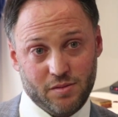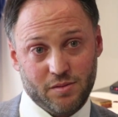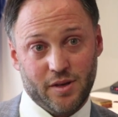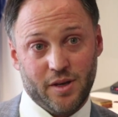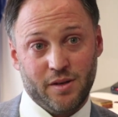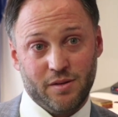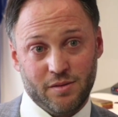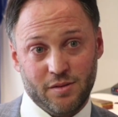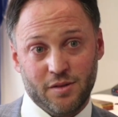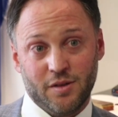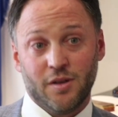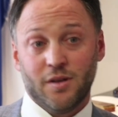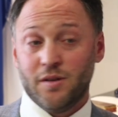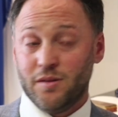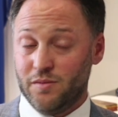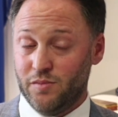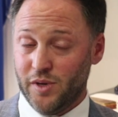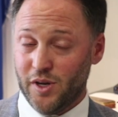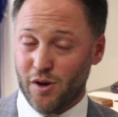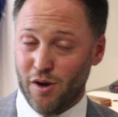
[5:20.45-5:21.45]
Okay,
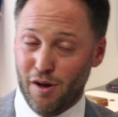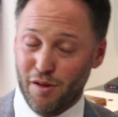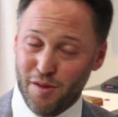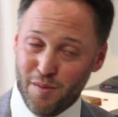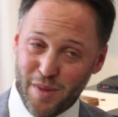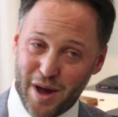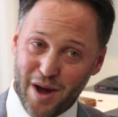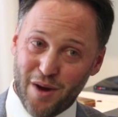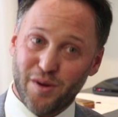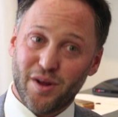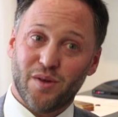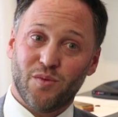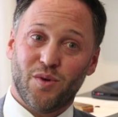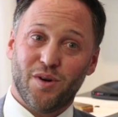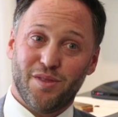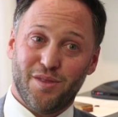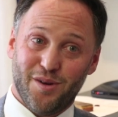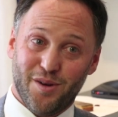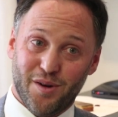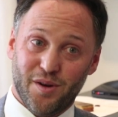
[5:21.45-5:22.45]
we call them out on
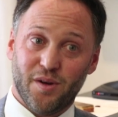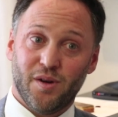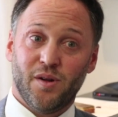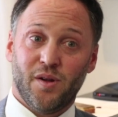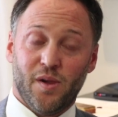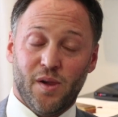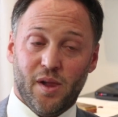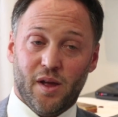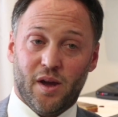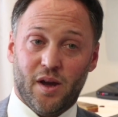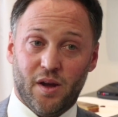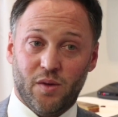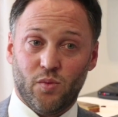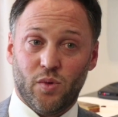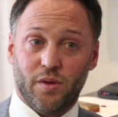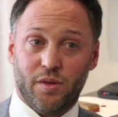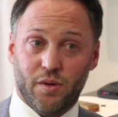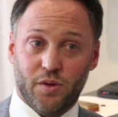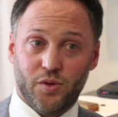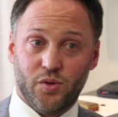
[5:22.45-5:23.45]
what
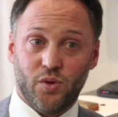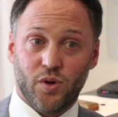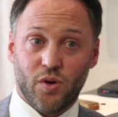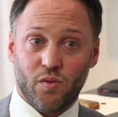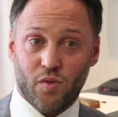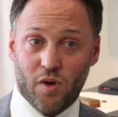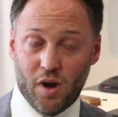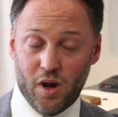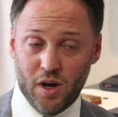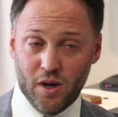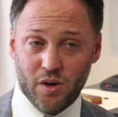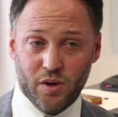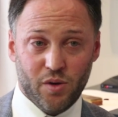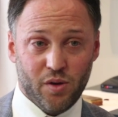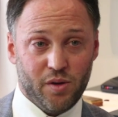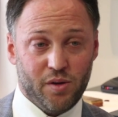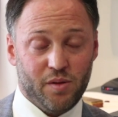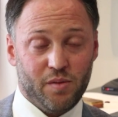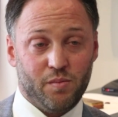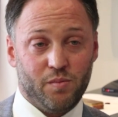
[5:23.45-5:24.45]
they're doing wrong
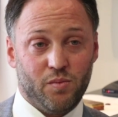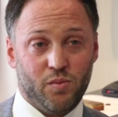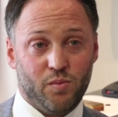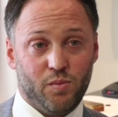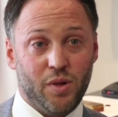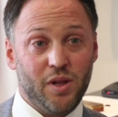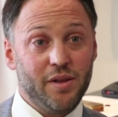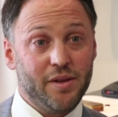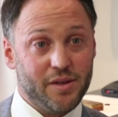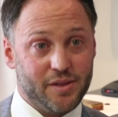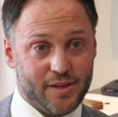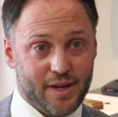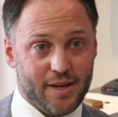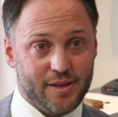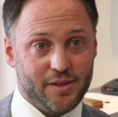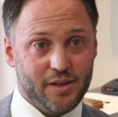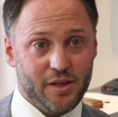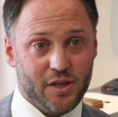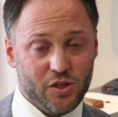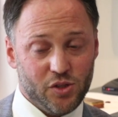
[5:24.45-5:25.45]
or in
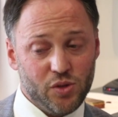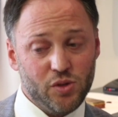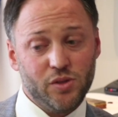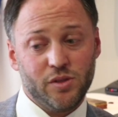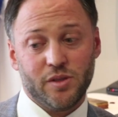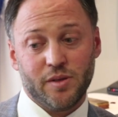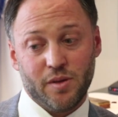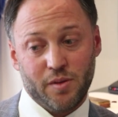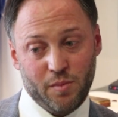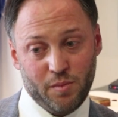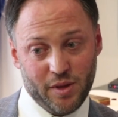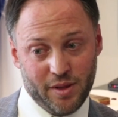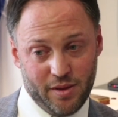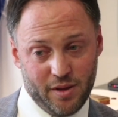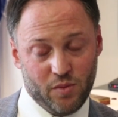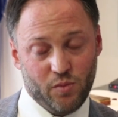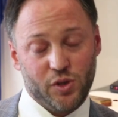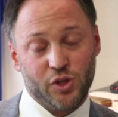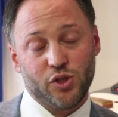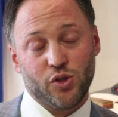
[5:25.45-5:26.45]
politicizing issues, but
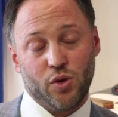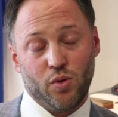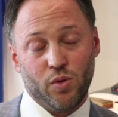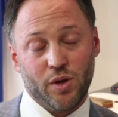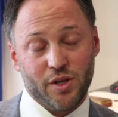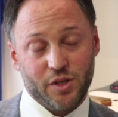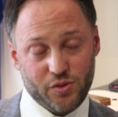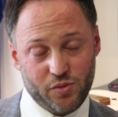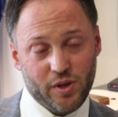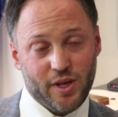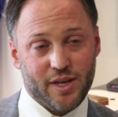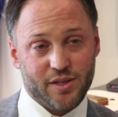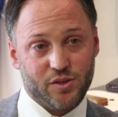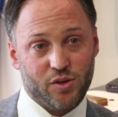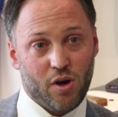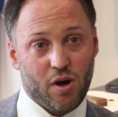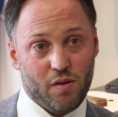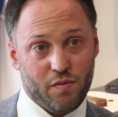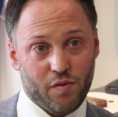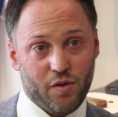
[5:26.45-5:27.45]
then we show what Israel has
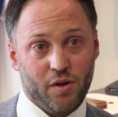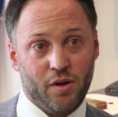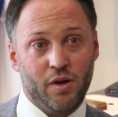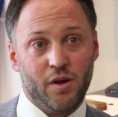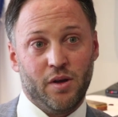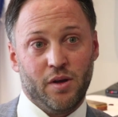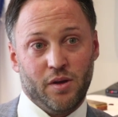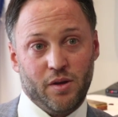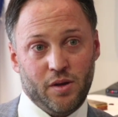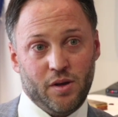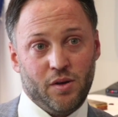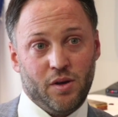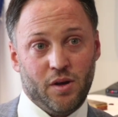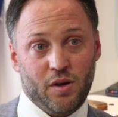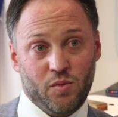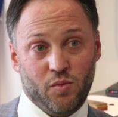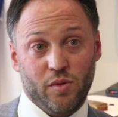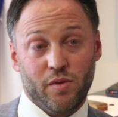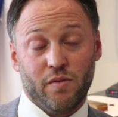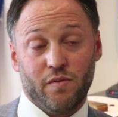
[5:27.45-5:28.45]
to offer
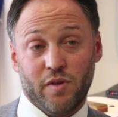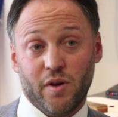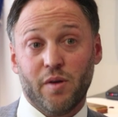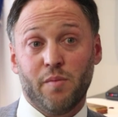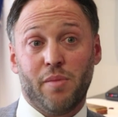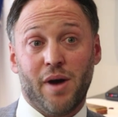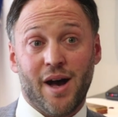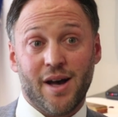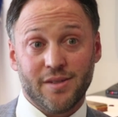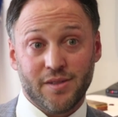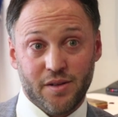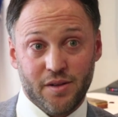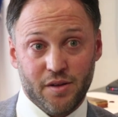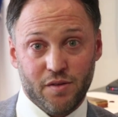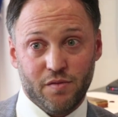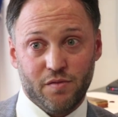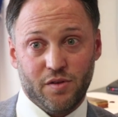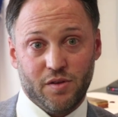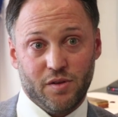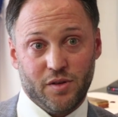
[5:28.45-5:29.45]
with a very
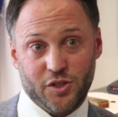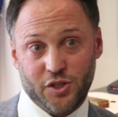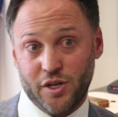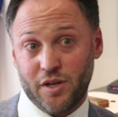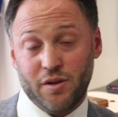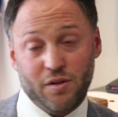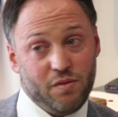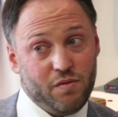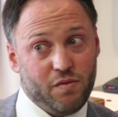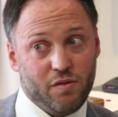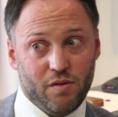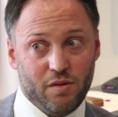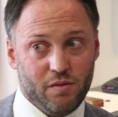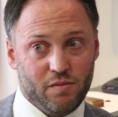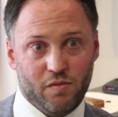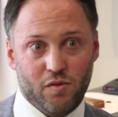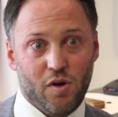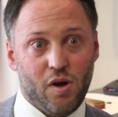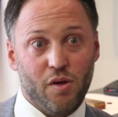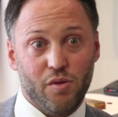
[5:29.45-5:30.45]
positive agenda
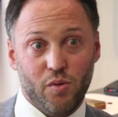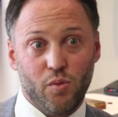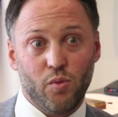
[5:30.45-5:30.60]
for all